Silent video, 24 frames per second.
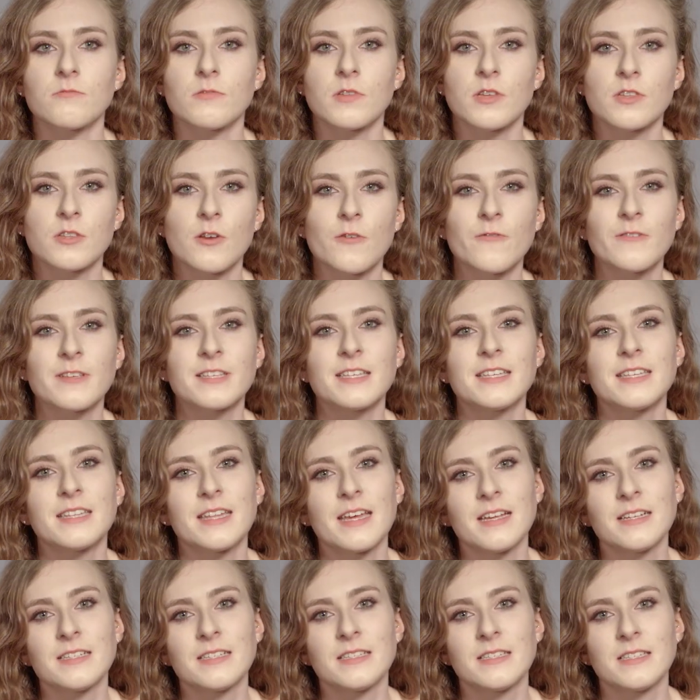There's obviously
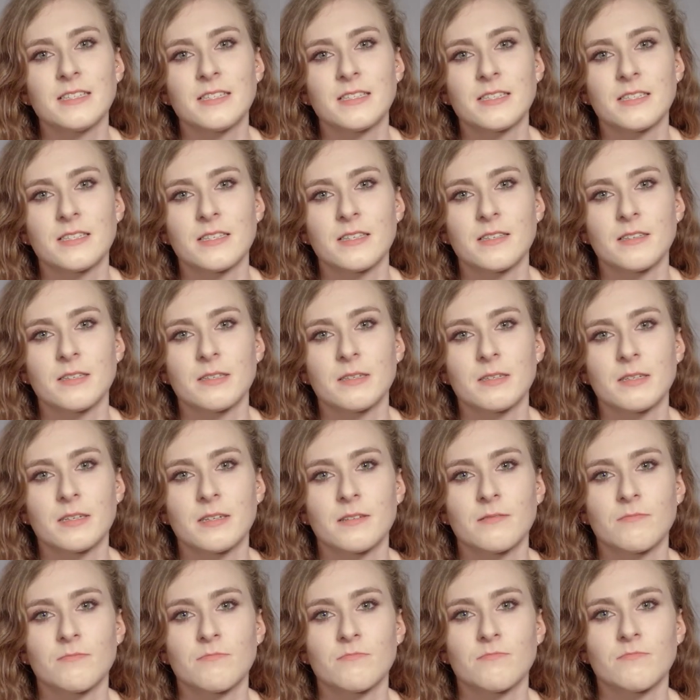things
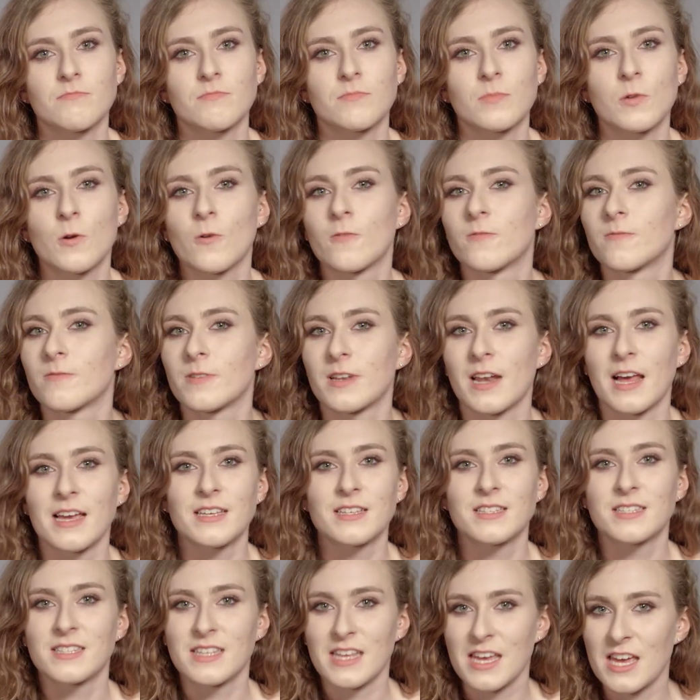
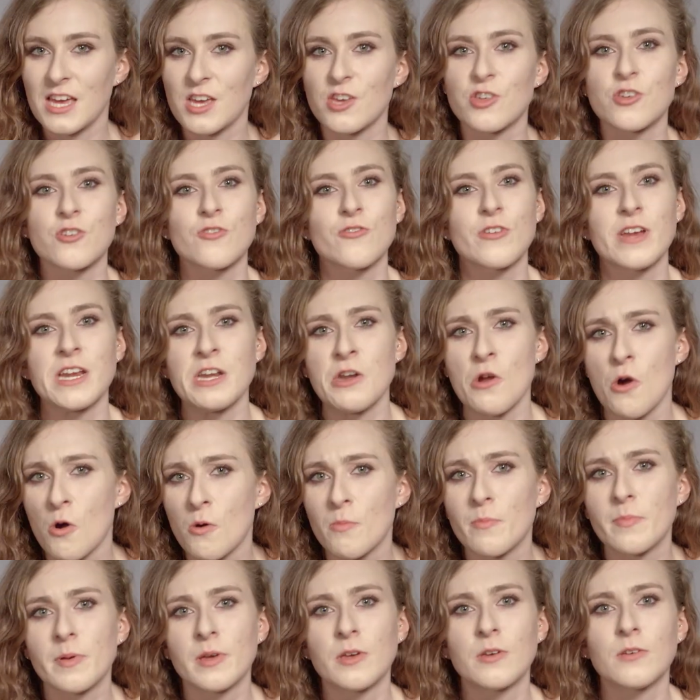like stationery
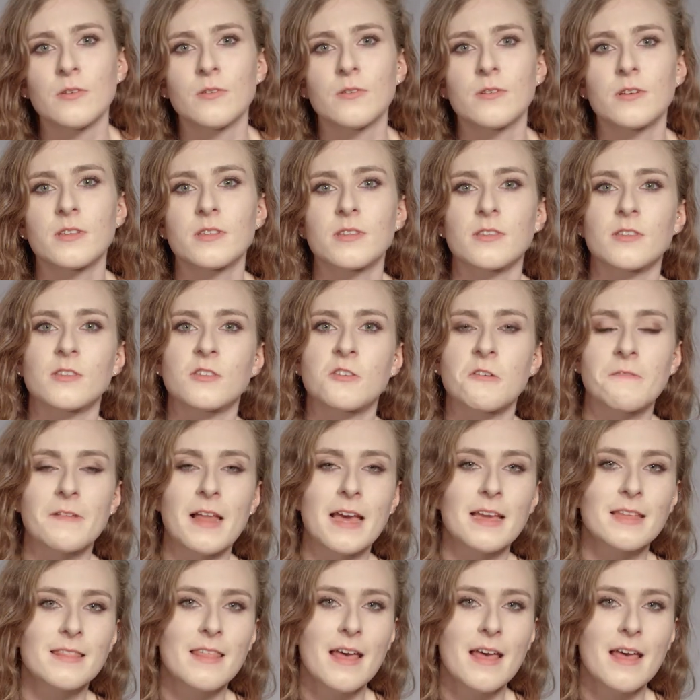notebooks and stuff like